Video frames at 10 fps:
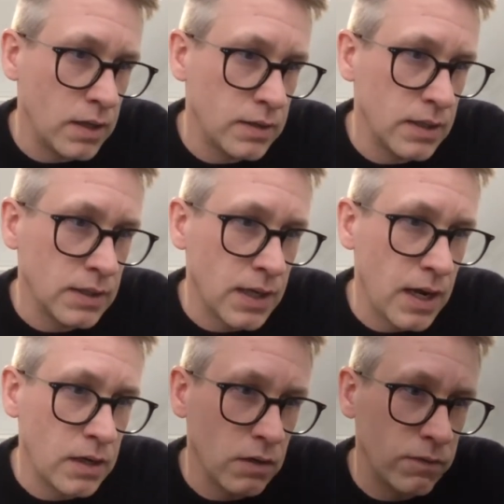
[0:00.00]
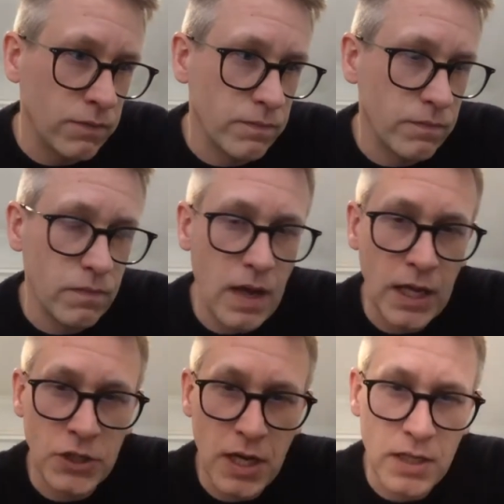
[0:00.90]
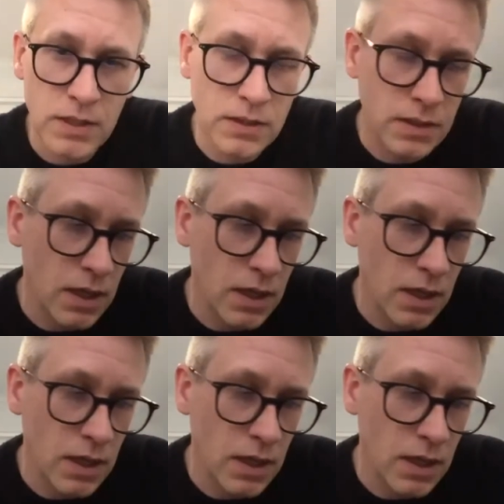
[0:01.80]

These kind of exchanges